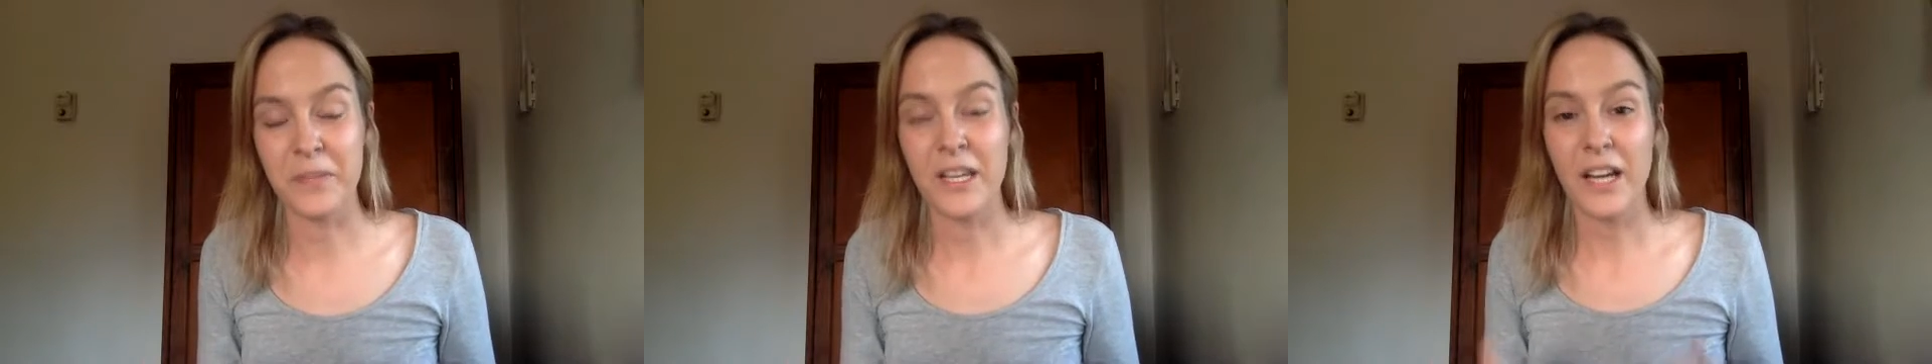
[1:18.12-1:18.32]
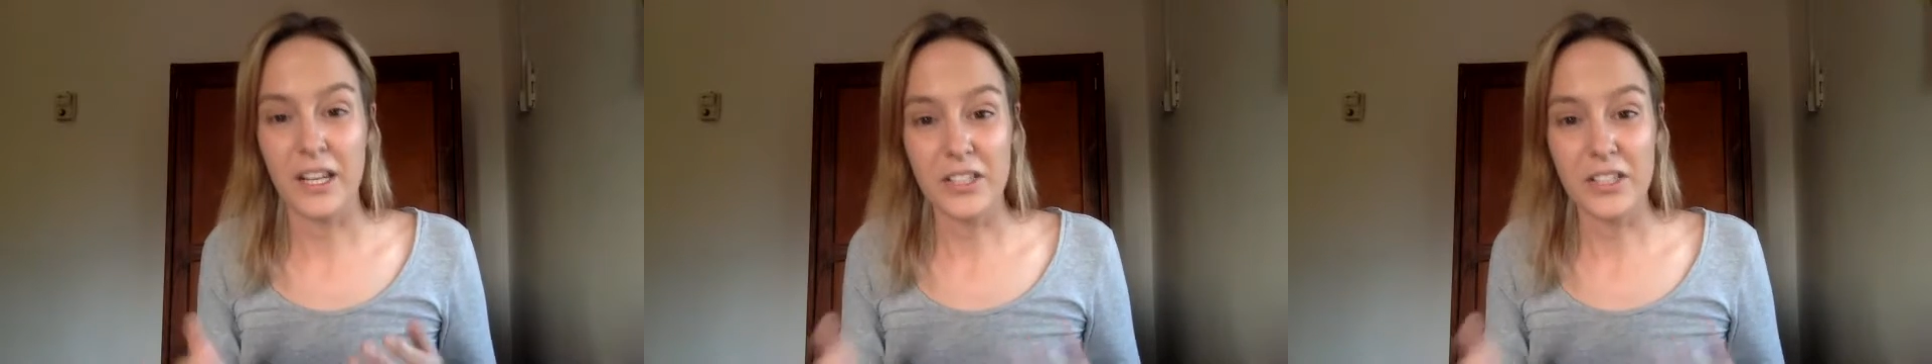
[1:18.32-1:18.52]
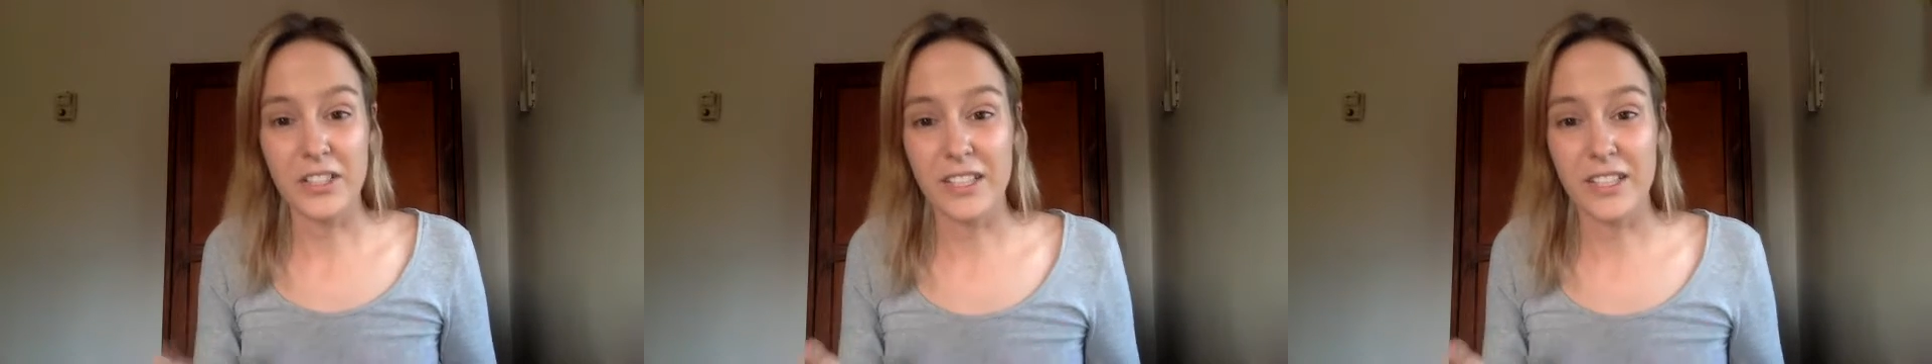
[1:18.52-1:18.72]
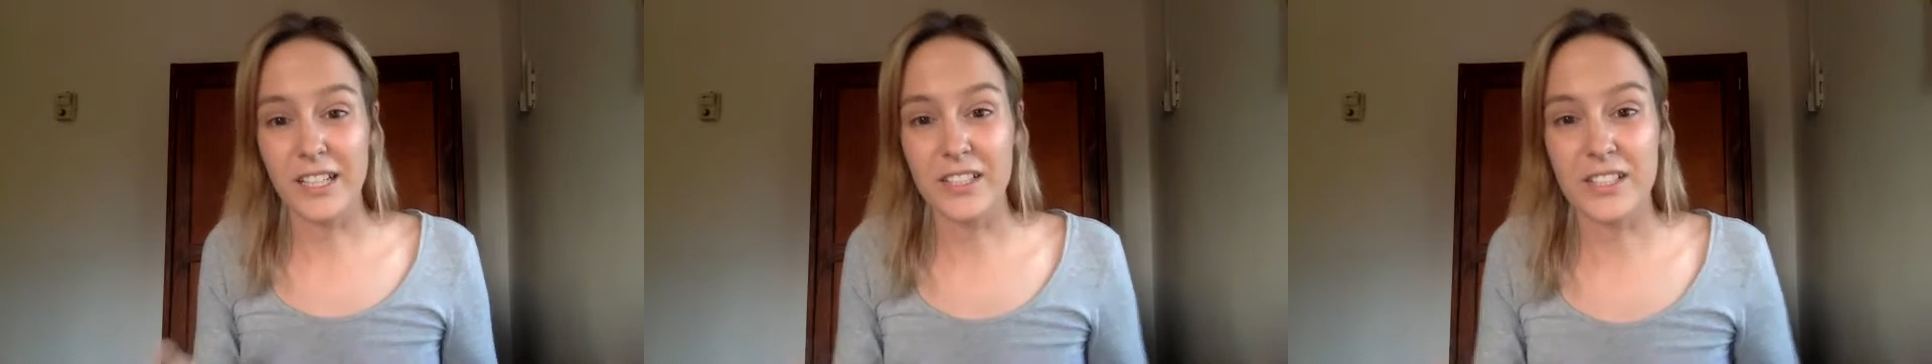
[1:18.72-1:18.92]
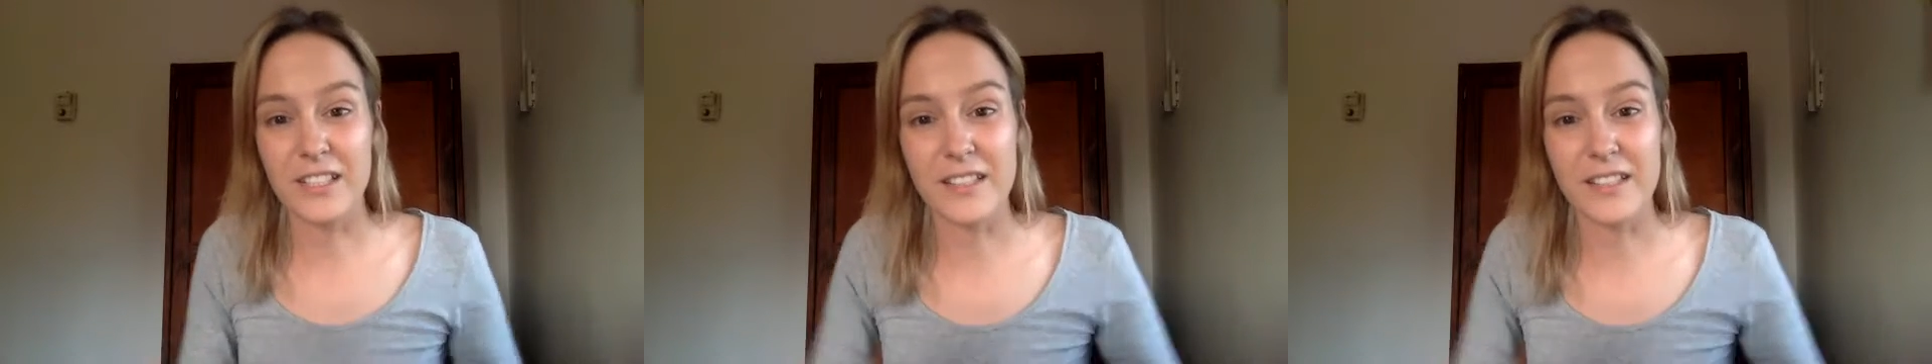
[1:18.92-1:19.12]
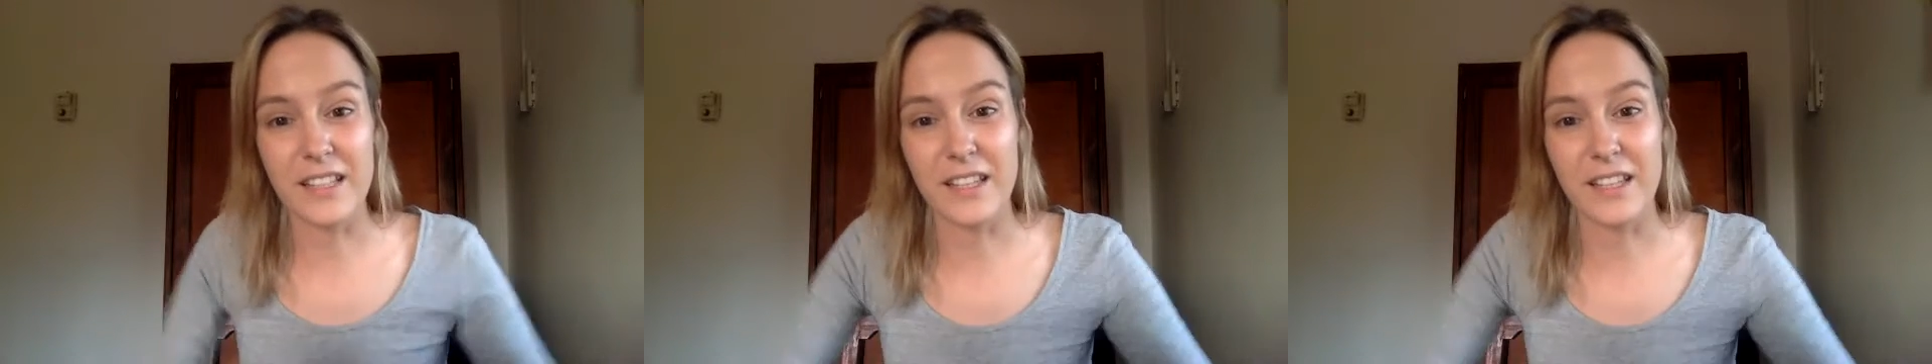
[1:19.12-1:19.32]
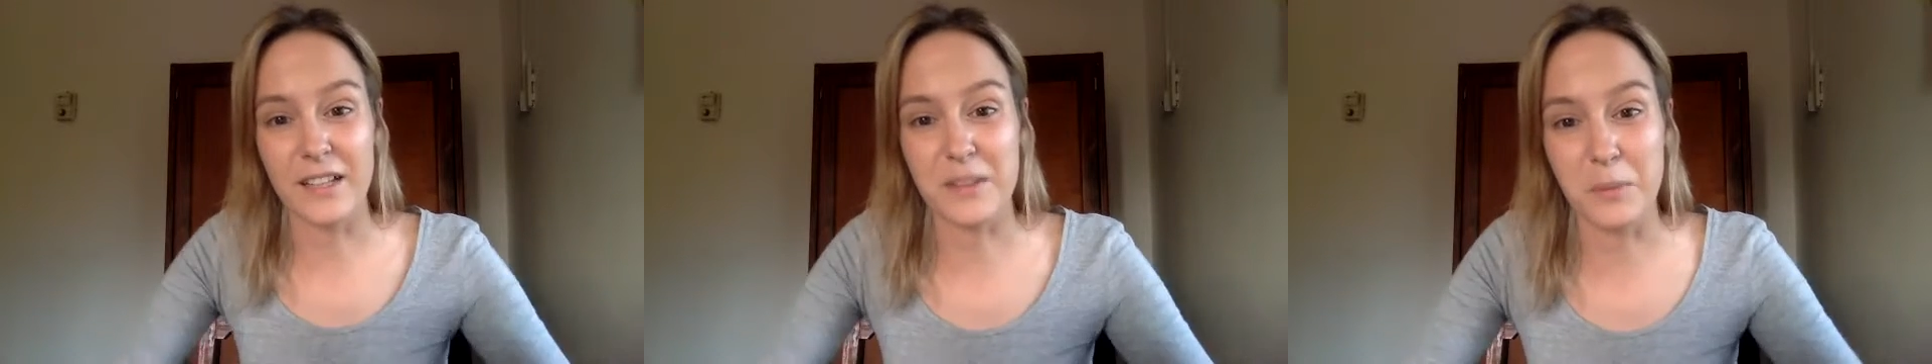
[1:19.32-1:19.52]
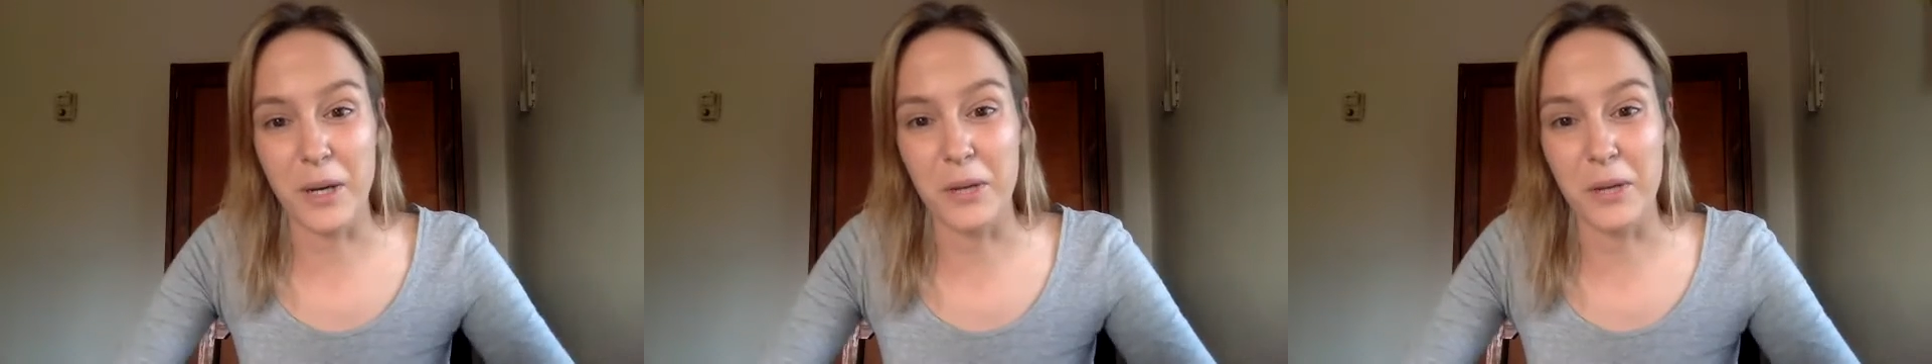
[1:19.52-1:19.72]
And you can actually see that as
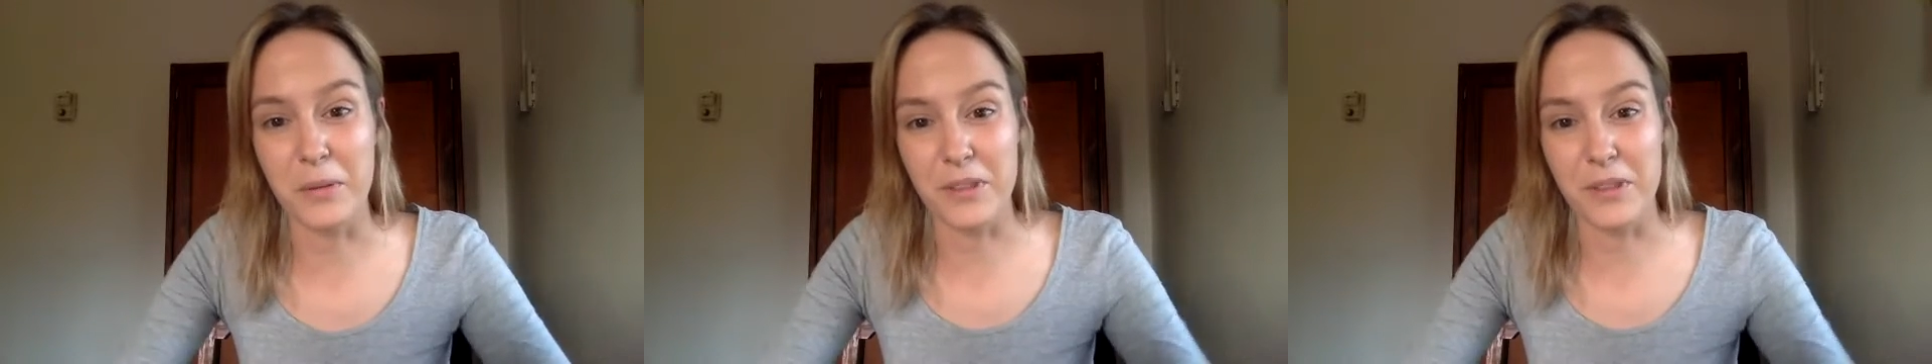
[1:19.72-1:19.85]
well with